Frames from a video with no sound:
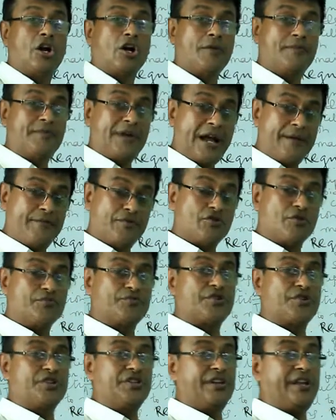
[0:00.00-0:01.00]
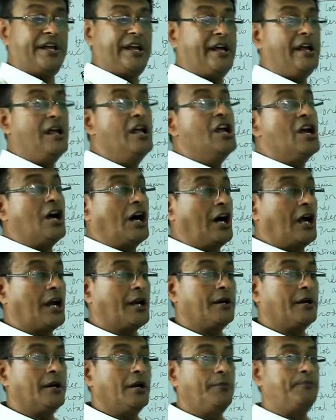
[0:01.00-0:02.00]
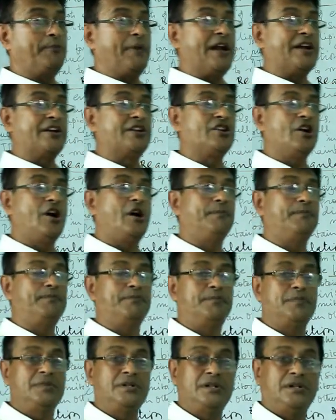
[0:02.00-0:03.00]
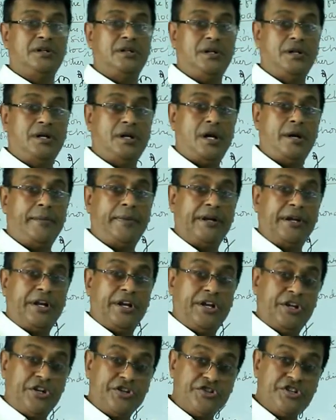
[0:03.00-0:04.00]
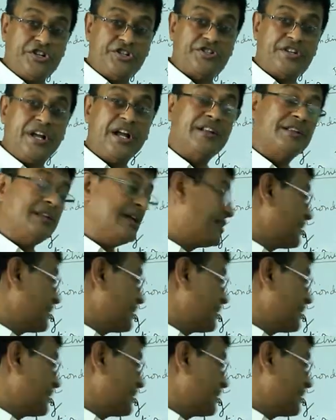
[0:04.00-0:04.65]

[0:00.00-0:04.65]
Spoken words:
of ribosomes in there and plenty of energy is there, then